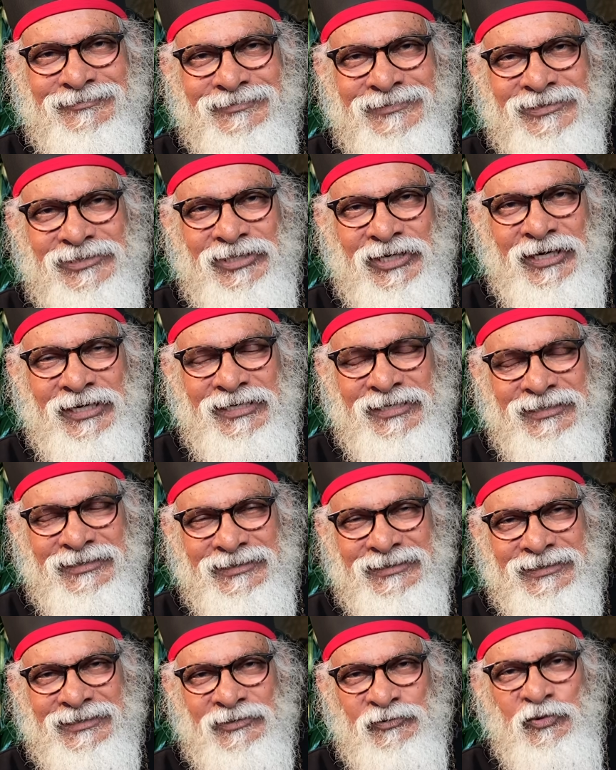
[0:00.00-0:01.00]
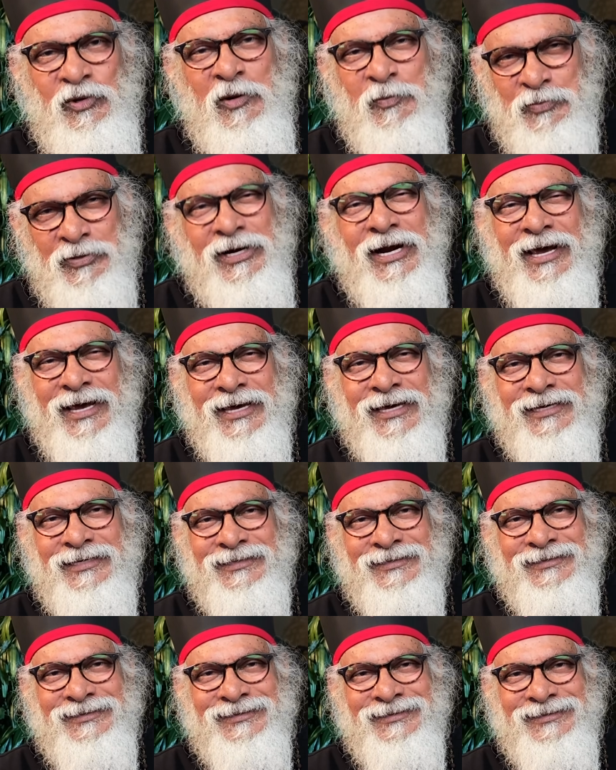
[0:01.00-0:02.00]
said, We'll pray.
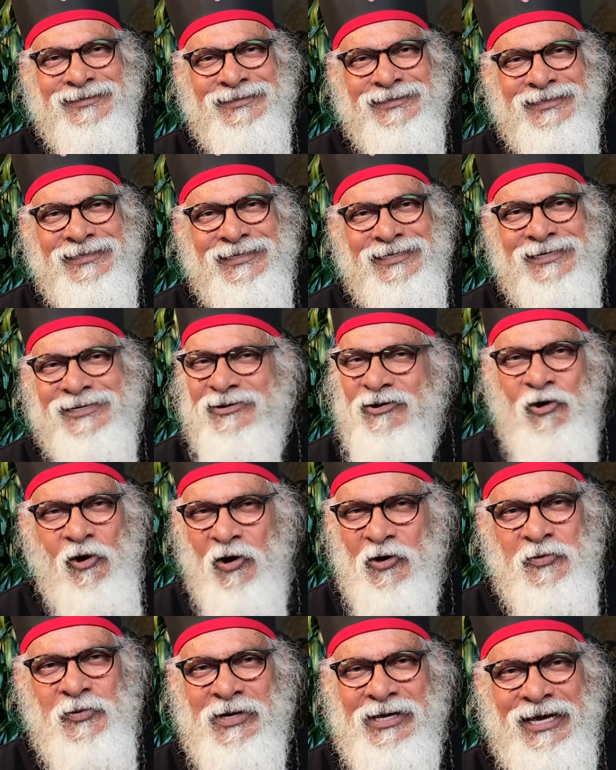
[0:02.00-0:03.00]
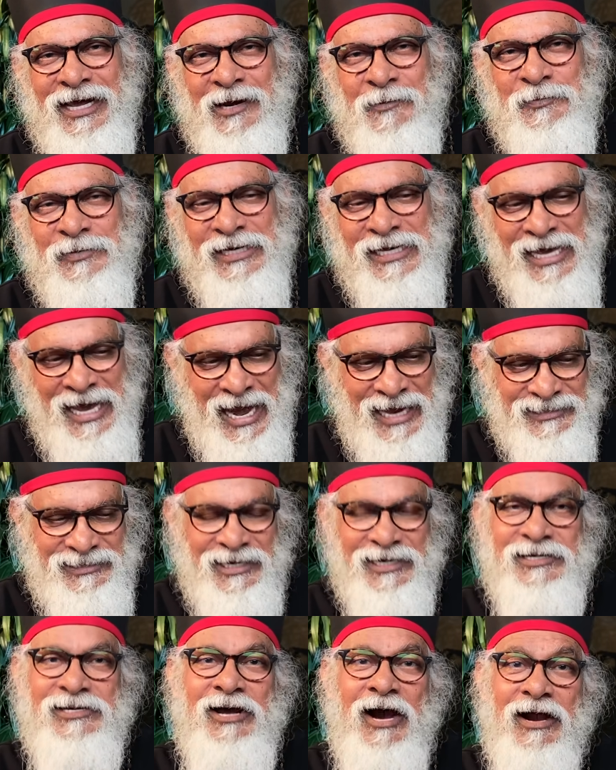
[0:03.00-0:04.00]
God will help. And
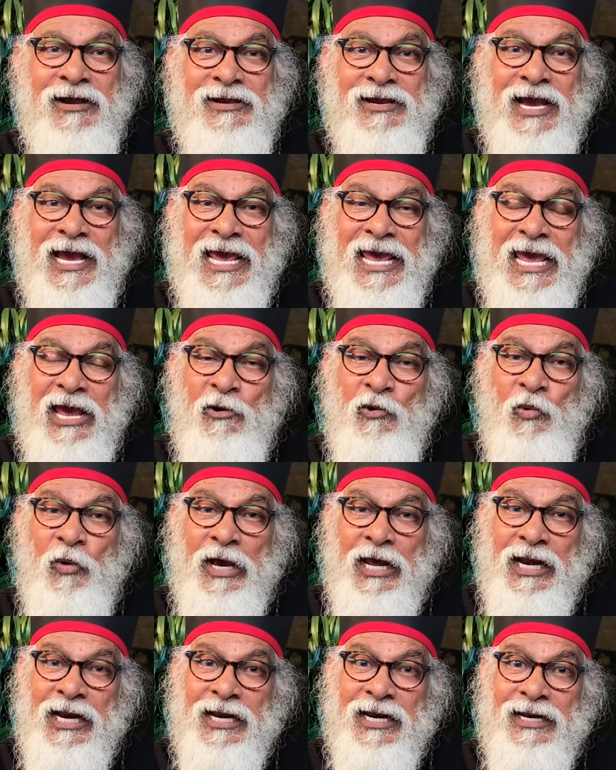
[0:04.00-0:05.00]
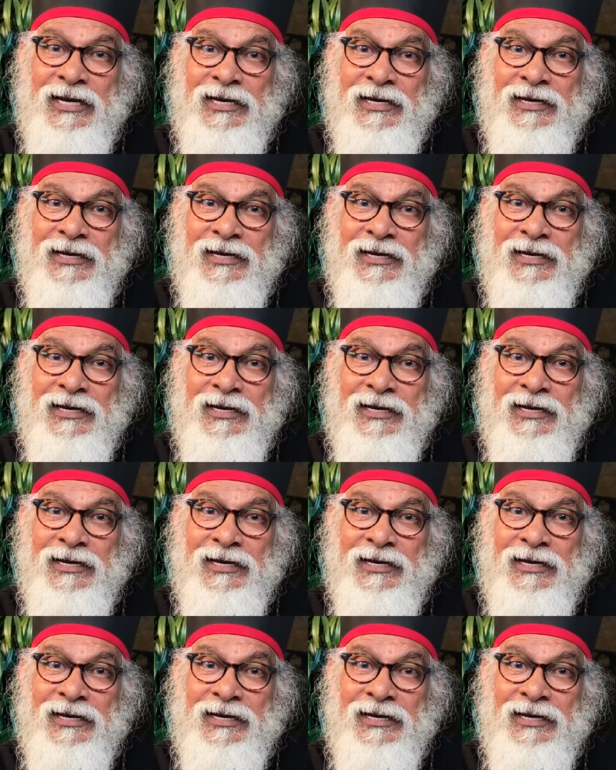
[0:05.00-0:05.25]
they dug a well.